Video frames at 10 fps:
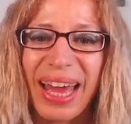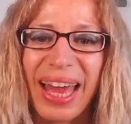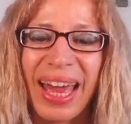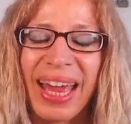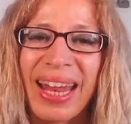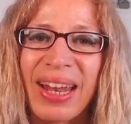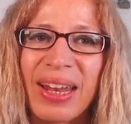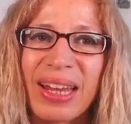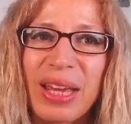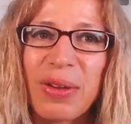
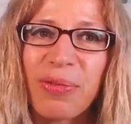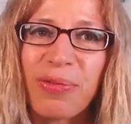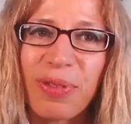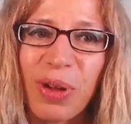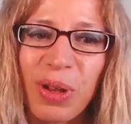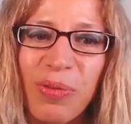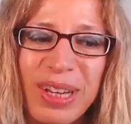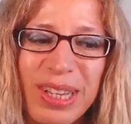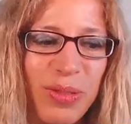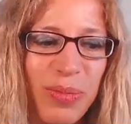And if all of
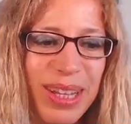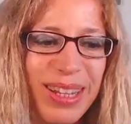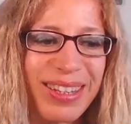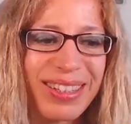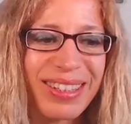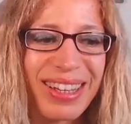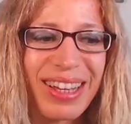us will